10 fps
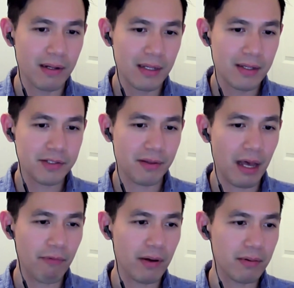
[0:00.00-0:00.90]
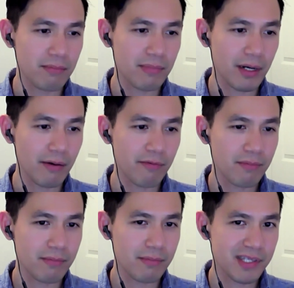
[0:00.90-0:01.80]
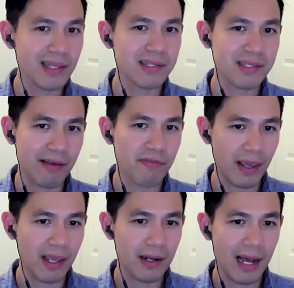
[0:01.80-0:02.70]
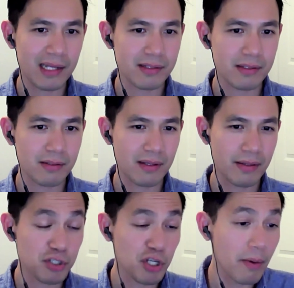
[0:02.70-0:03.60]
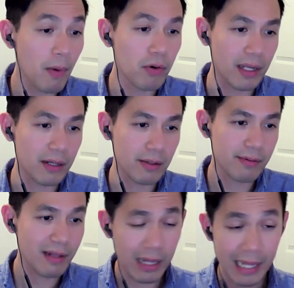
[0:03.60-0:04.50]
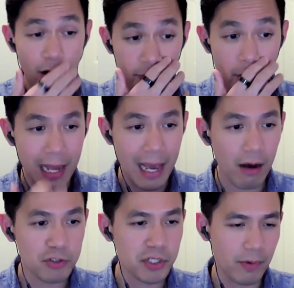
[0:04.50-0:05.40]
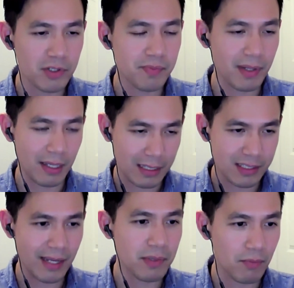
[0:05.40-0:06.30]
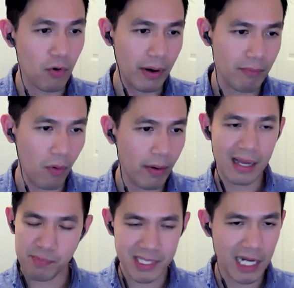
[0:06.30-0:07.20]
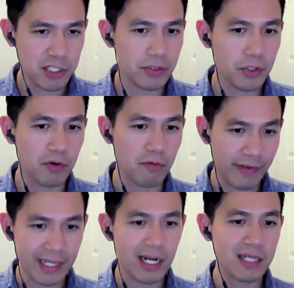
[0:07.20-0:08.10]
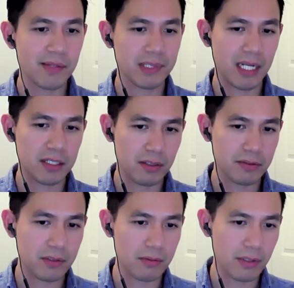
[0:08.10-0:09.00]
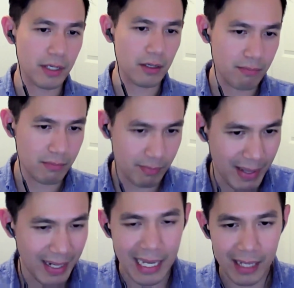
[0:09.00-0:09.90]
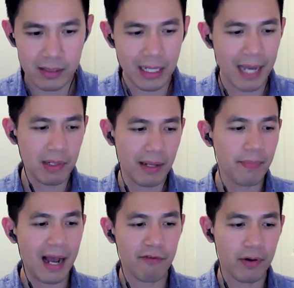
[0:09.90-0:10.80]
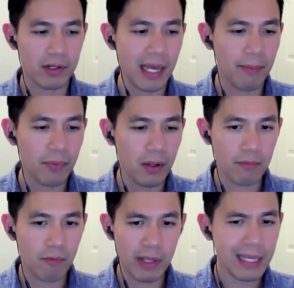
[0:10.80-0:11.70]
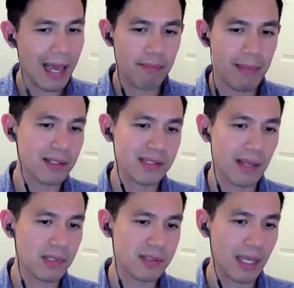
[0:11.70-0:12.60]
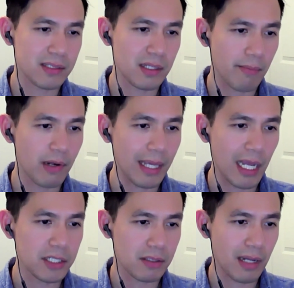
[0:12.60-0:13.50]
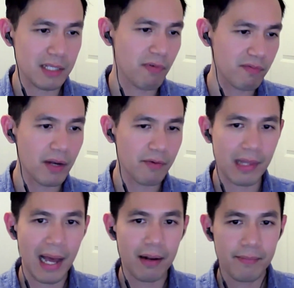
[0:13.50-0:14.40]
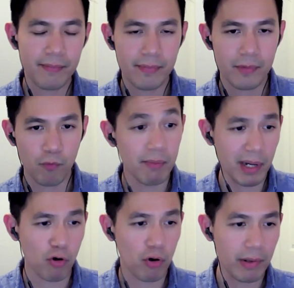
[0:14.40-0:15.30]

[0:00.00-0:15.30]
so that we don't, see the same fate as the GMO did. Like, although now GMO is being accepted more and more, potential to feed us, the potential to, mitigate climate impact, for example, we can't make the same mistakes in communication as we've done with that, with microbial